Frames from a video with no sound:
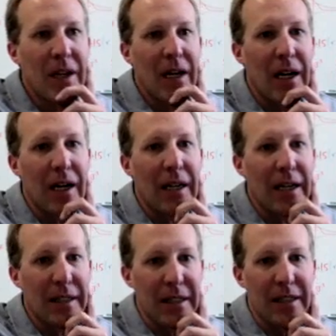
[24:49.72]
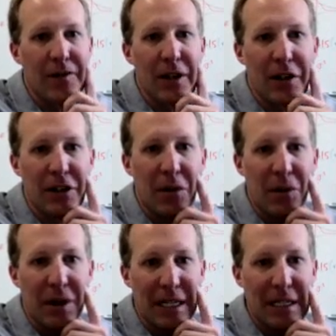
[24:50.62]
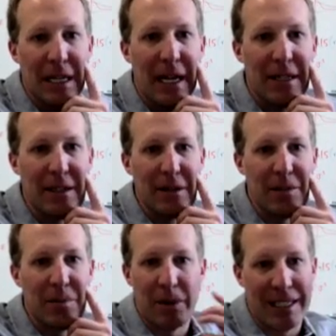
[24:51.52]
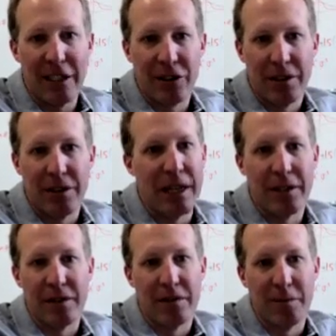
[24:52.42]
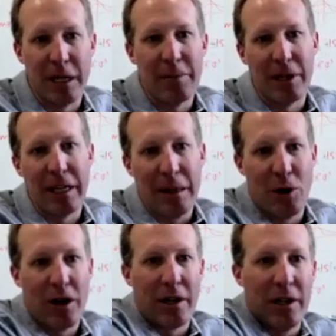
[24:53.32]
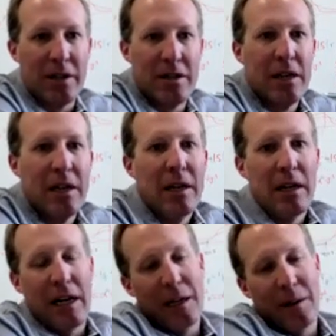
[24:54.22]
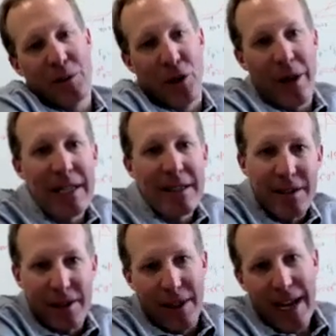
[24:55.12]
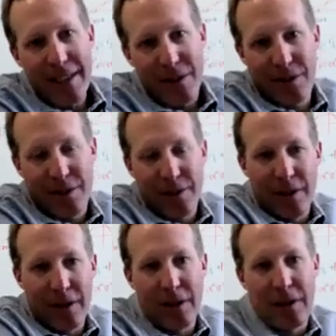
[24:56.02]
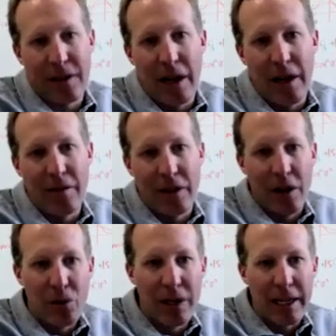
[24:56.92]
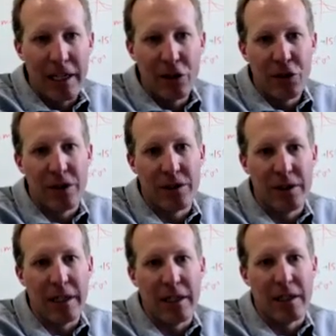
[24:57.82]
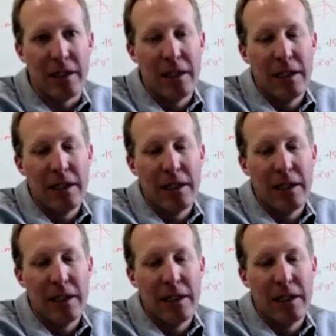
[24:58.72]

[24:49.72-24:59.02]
At least if they're done with the potential intent of manipulating markets. So that's kind of a really interesting